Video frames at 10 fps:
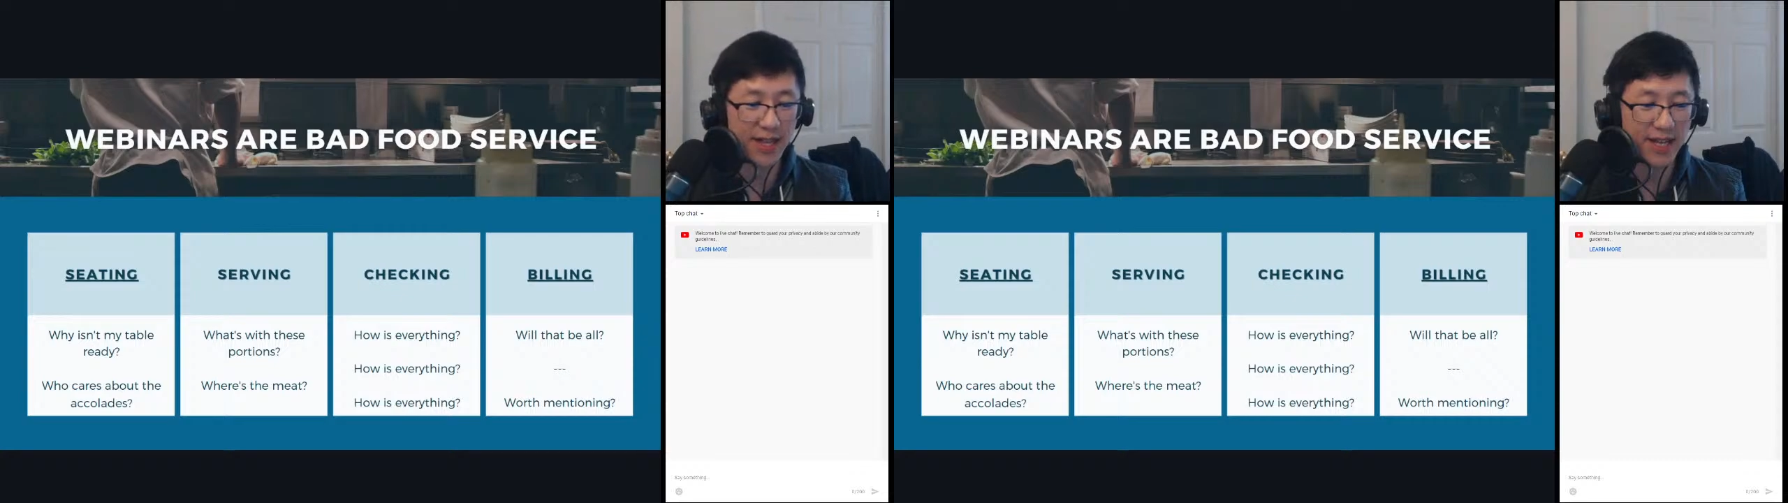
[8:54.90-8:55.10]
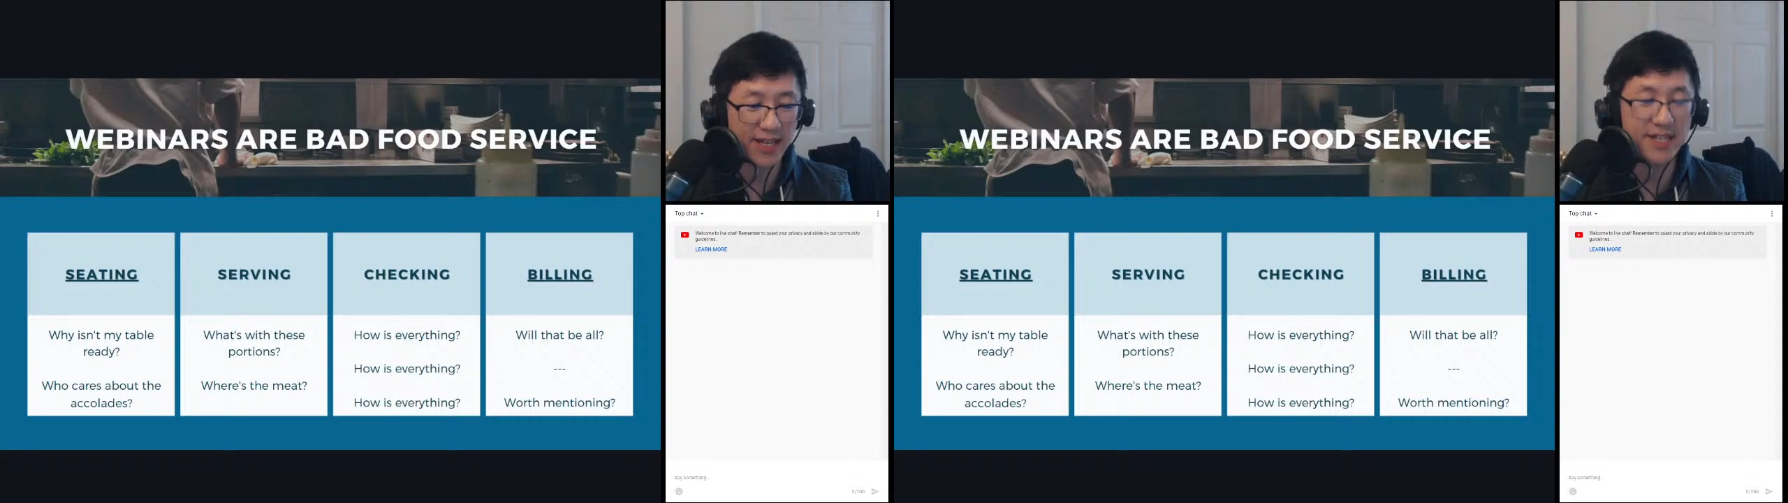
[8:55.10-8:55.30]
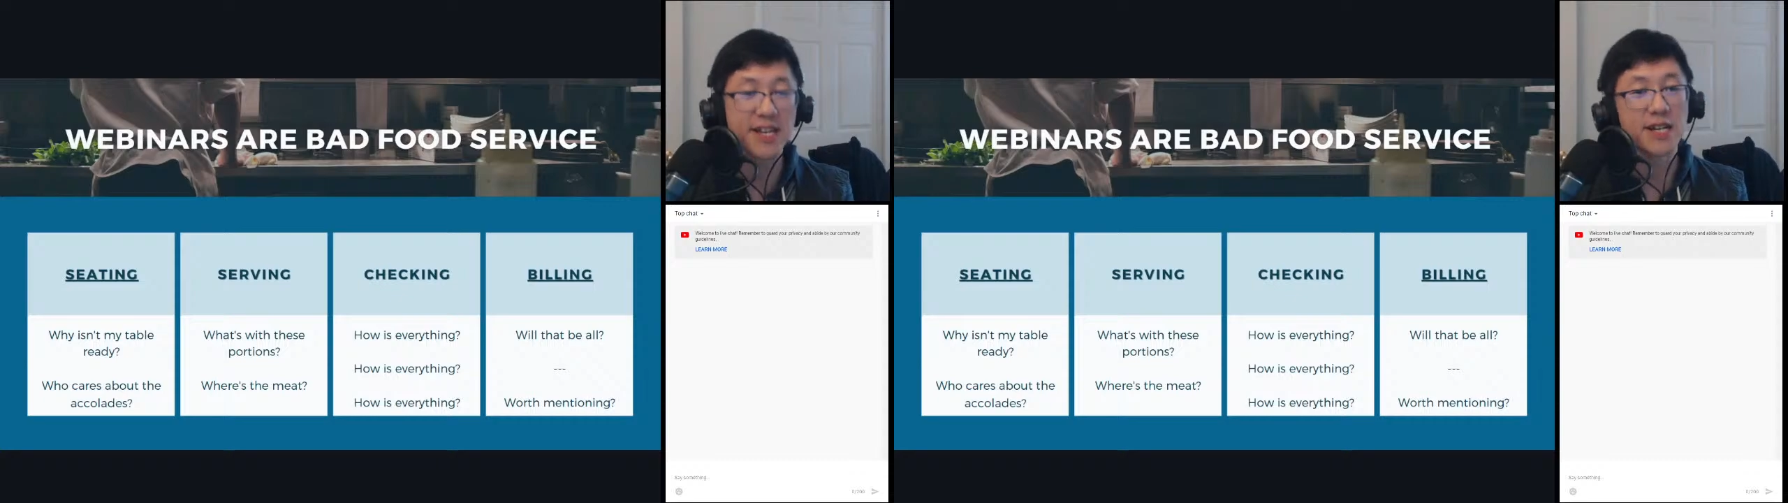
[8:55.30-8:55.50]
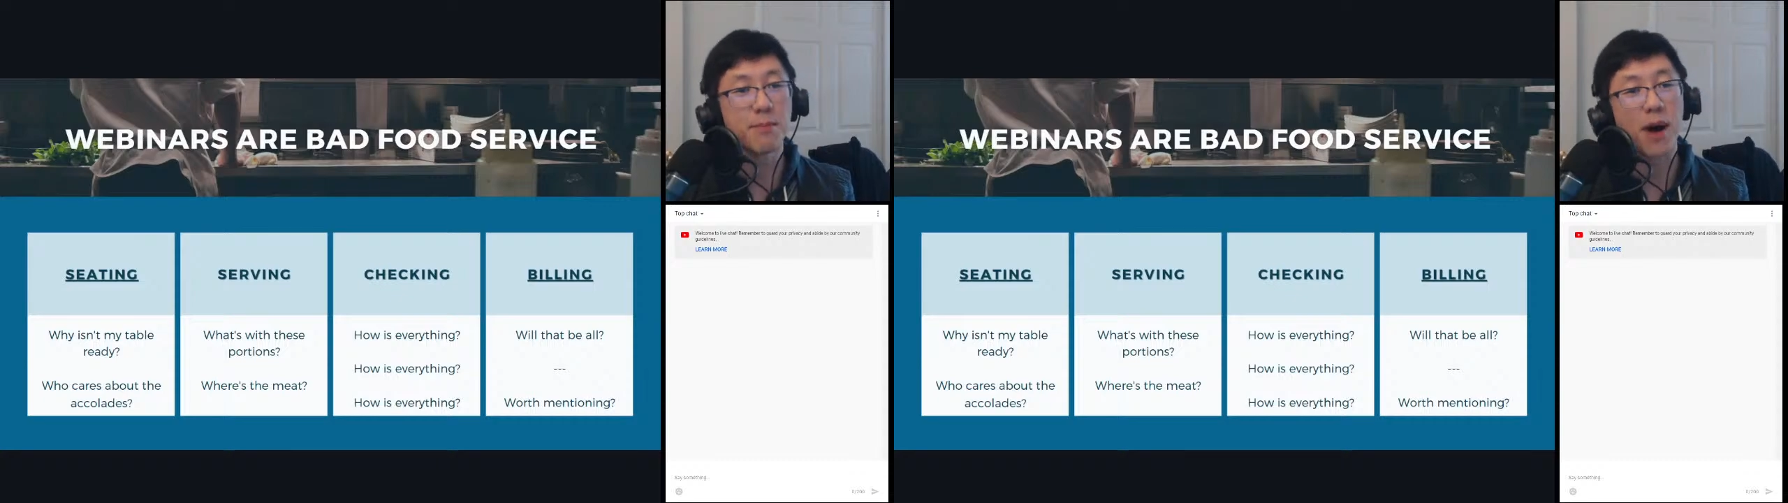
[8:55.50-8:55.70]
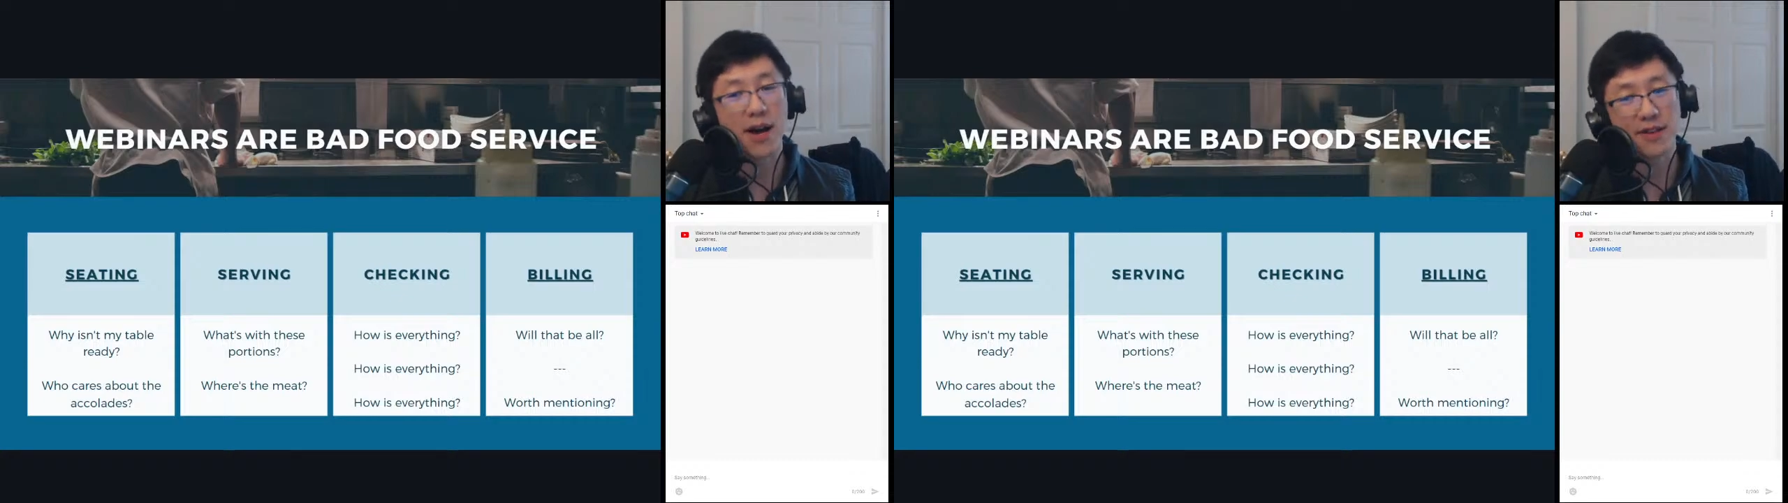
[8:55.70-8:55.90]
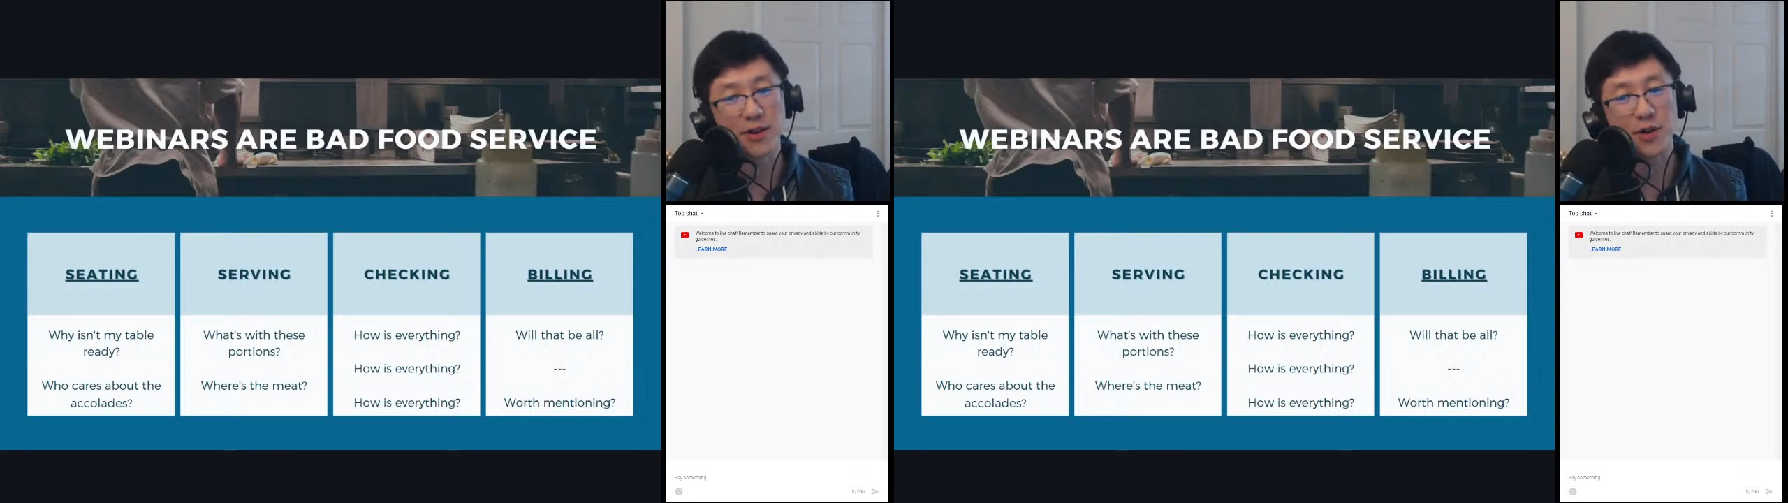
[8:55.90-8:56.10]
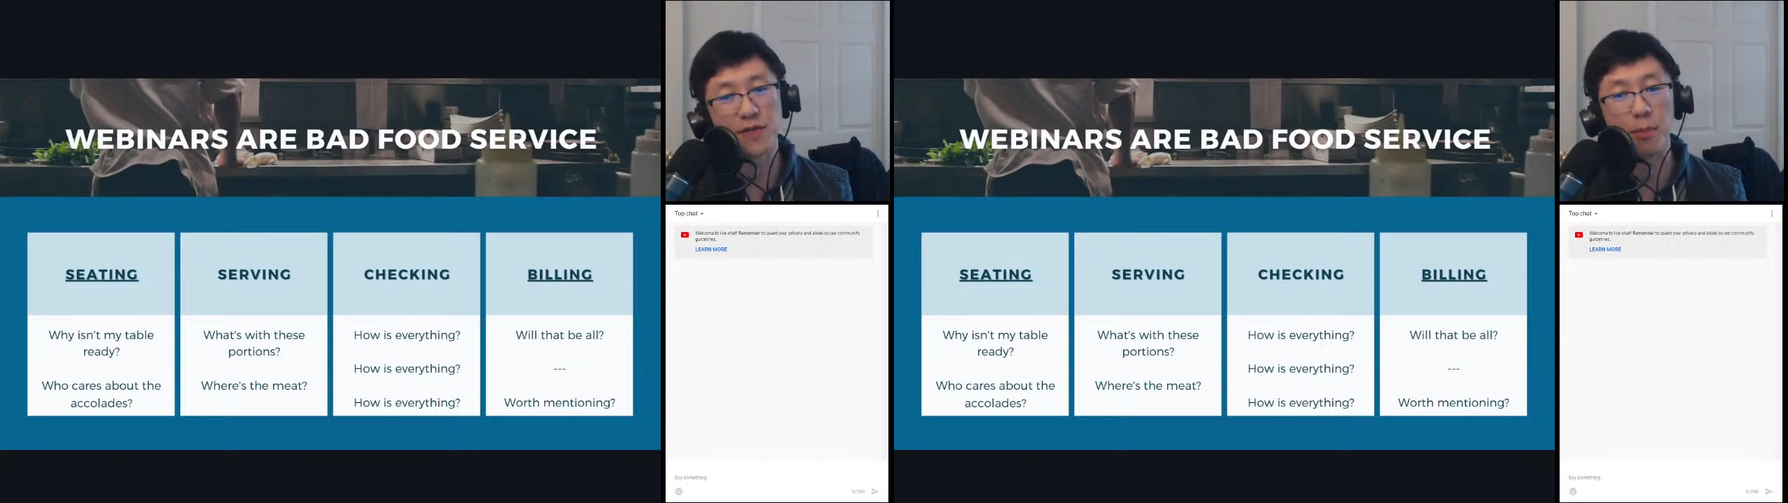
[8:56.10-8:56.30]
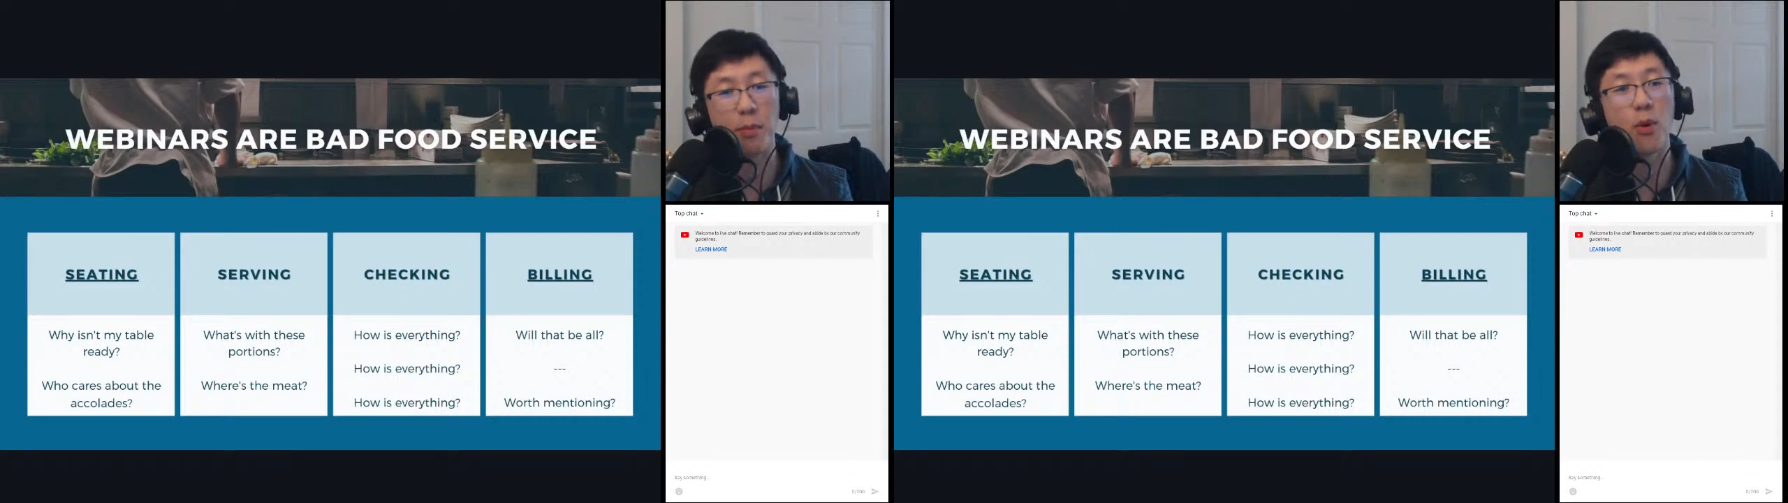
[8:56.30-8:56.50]
it's going to bother you if
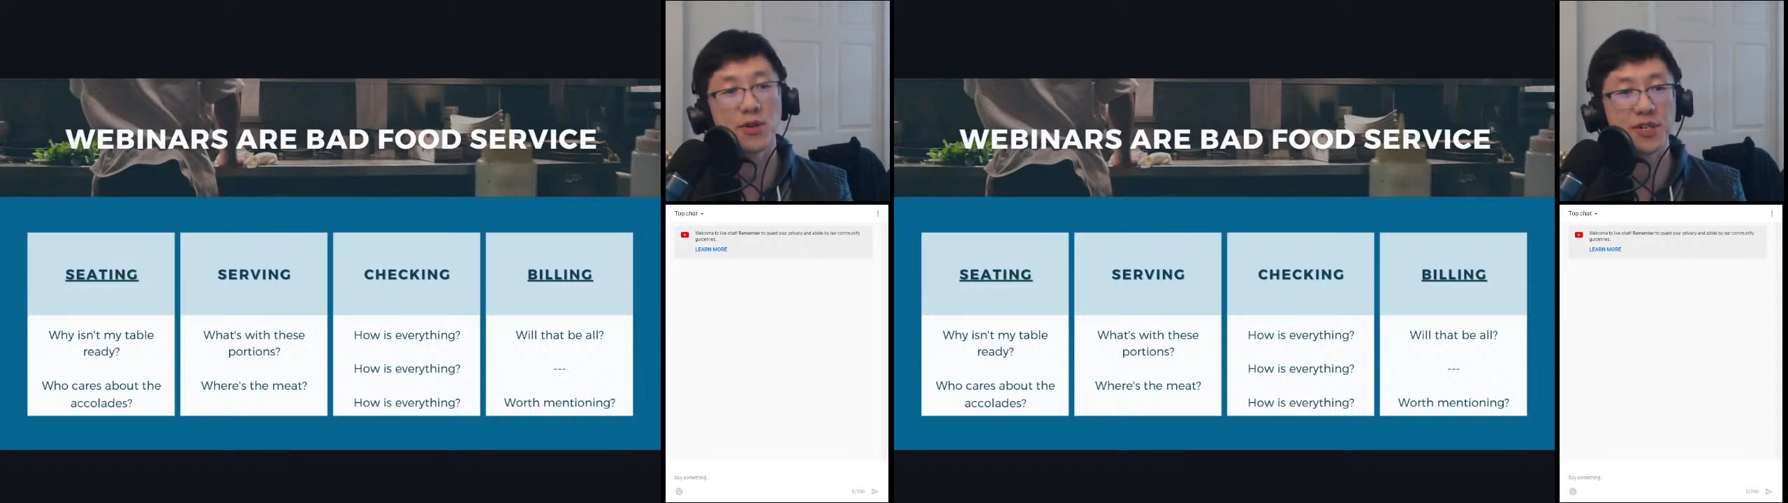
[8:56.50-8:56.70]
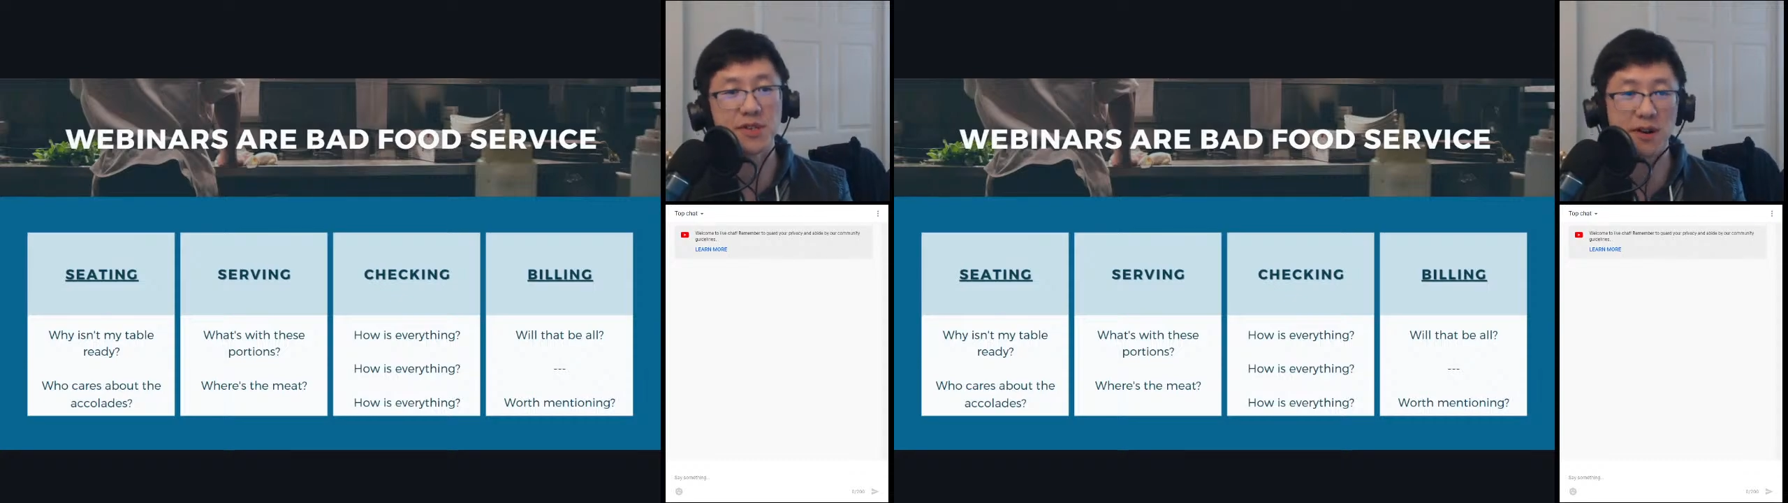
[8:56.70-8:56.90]
the proportions